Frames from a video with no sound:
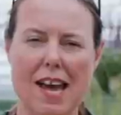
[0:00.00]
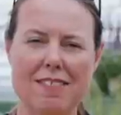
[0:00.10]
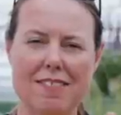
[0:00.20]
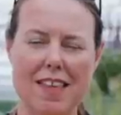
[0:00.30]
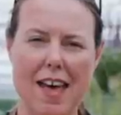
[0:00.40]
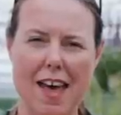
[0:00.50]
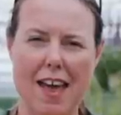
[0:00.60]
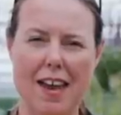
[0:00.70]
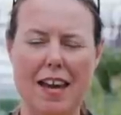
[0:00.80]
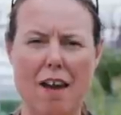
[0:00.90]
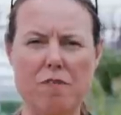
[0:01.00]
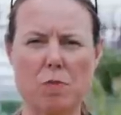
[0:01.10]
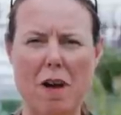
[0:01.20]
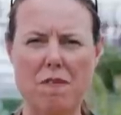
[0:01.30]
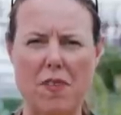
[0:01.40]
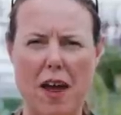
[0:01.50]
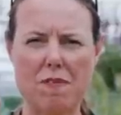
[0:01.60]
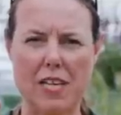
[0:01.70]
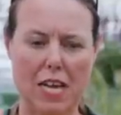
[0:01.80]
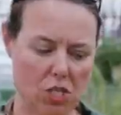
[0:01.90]
And then after about
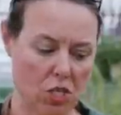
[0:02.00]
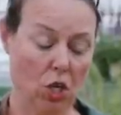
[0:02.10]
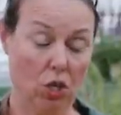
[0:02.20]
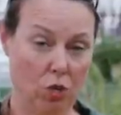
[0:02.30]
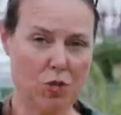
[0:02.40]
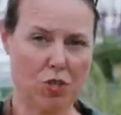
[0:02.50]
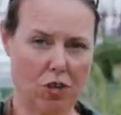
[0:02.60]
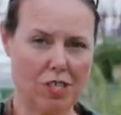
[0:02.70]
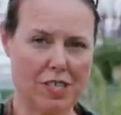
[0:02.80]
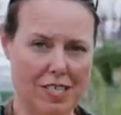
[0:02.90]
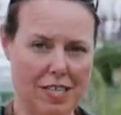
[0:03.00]
5 days, you start to